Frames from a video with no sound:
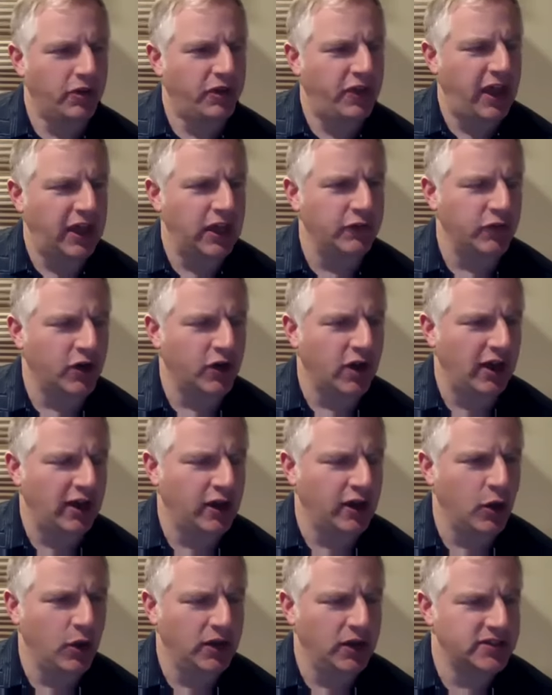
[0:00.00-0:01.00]
Thank you for kind
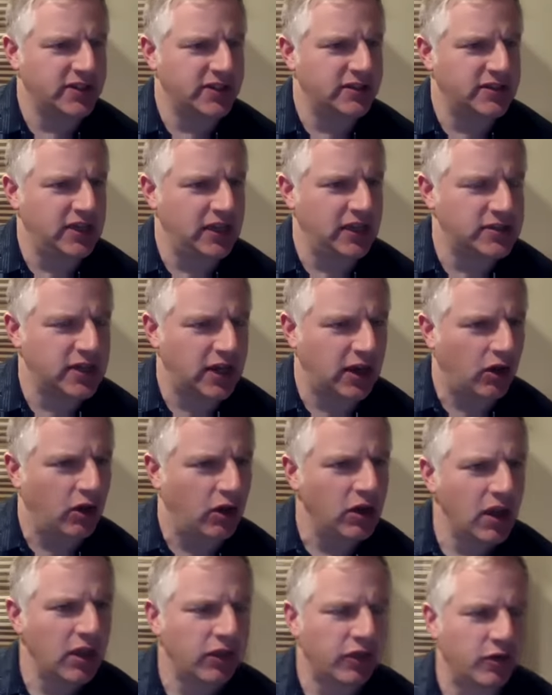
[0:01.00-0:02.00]
of going into that
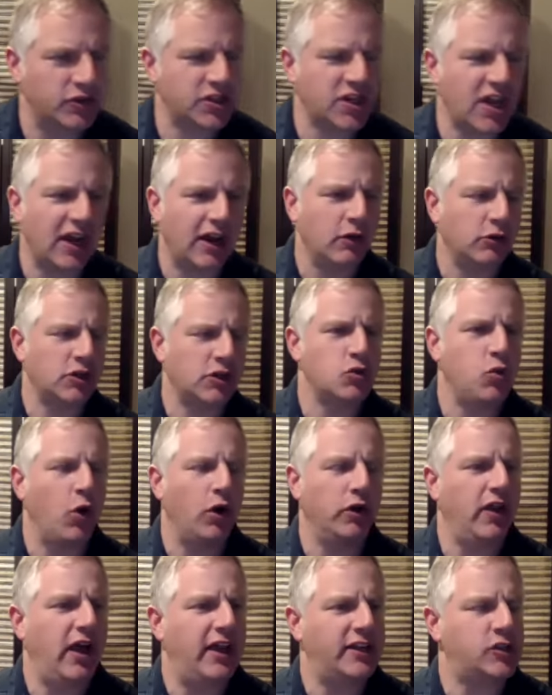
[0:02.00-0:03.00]
detail. There's kind of just
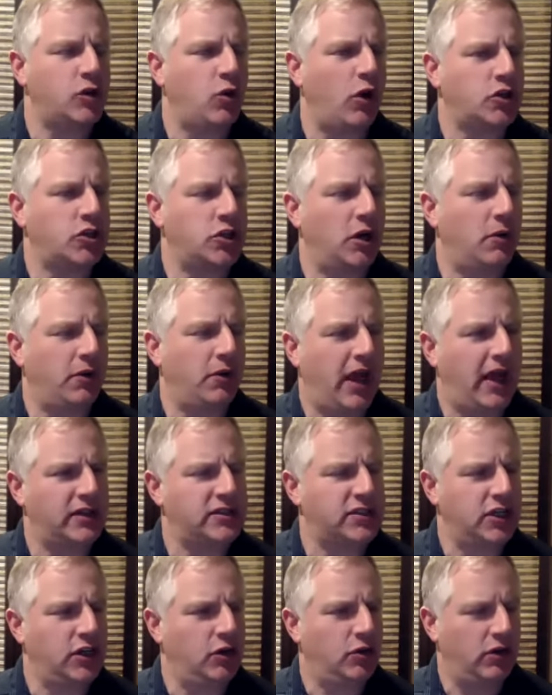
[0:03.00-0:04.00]
one last question I want to
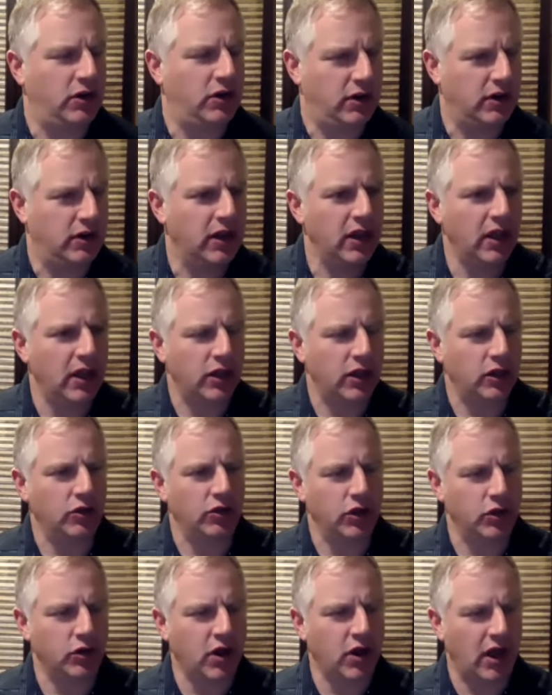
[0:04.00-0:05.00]
ask you. And
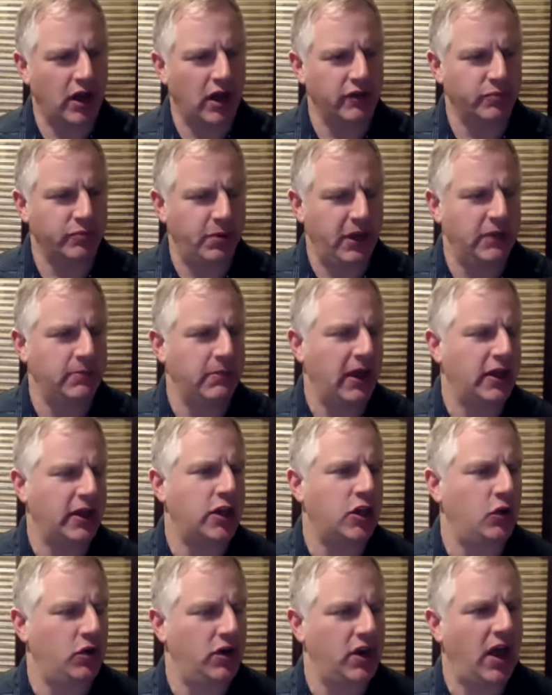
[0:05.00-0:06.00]
you kind of piqued my
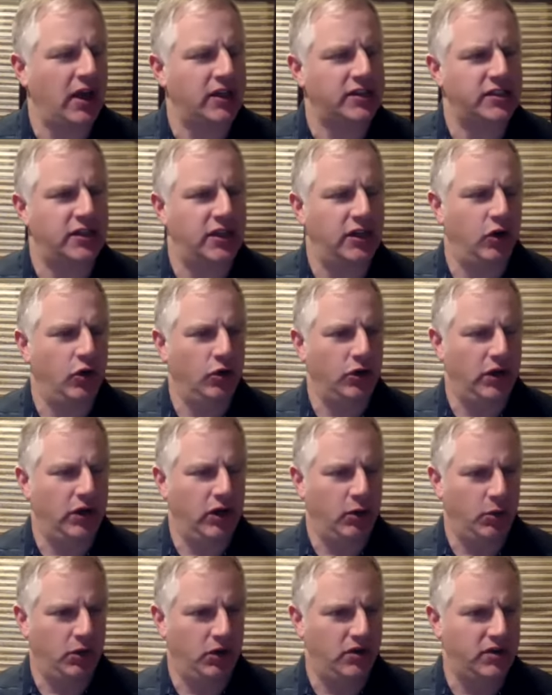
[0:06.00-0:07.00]
curiosity
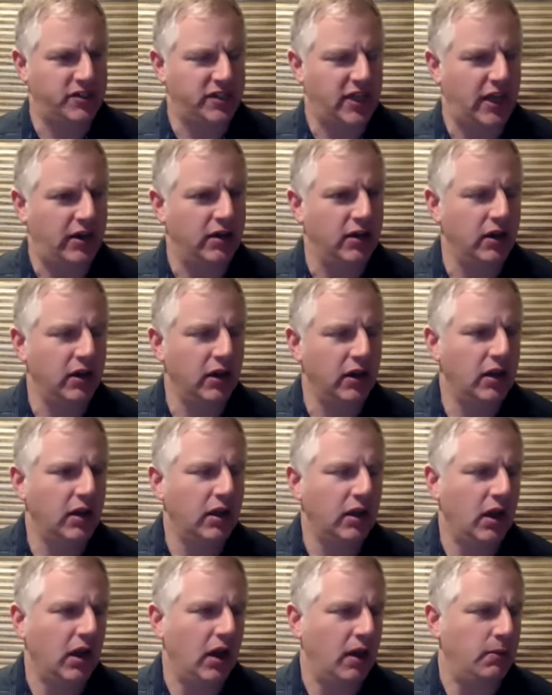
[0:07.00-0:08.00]
earlier when you said
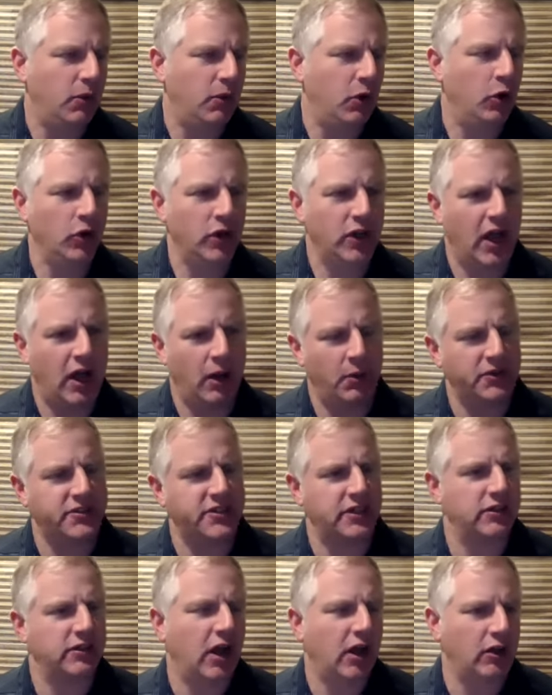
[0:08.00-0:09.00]
early on with
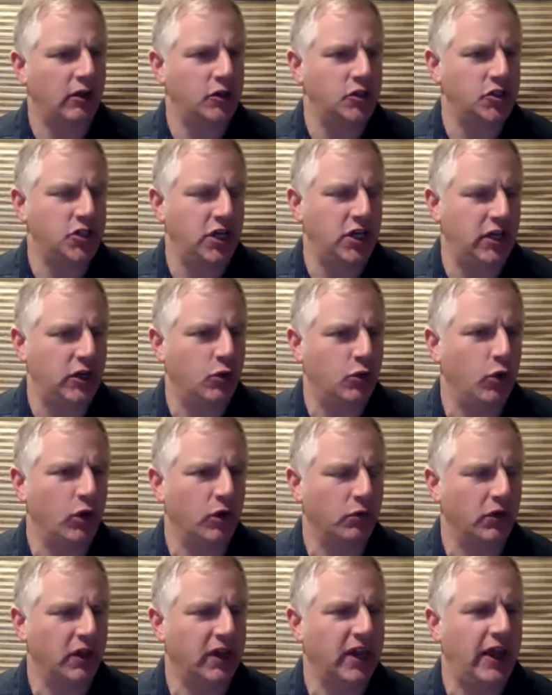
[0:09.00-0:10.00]
technology, you
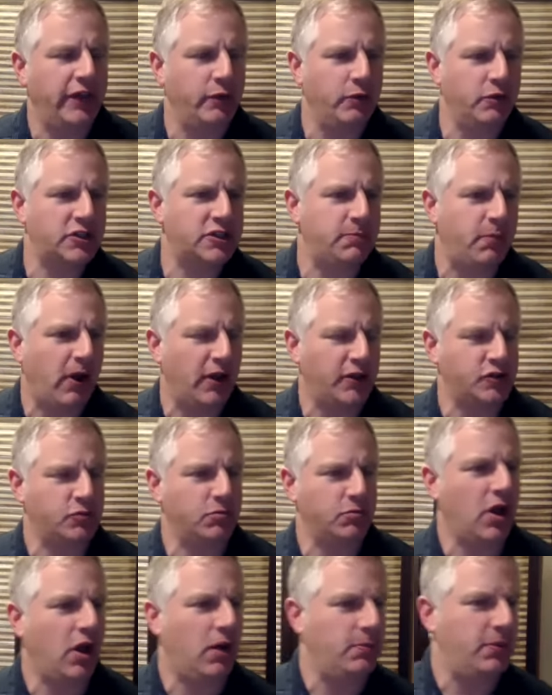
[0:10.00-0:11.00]
weren't really getting the response
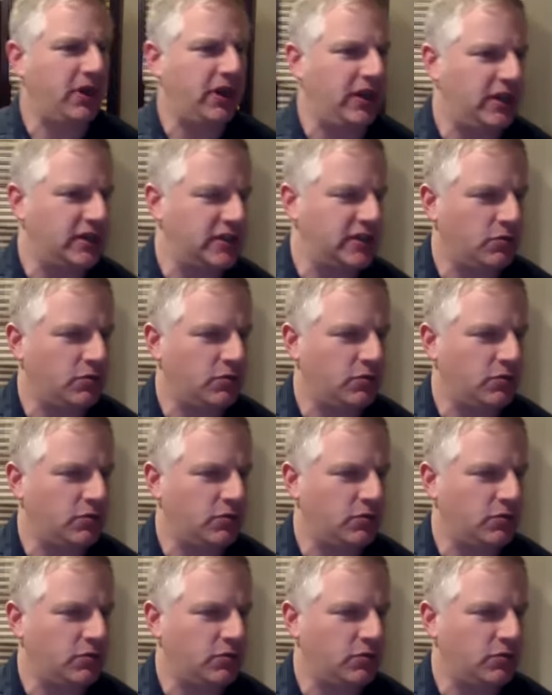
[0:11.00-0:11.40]
from companies.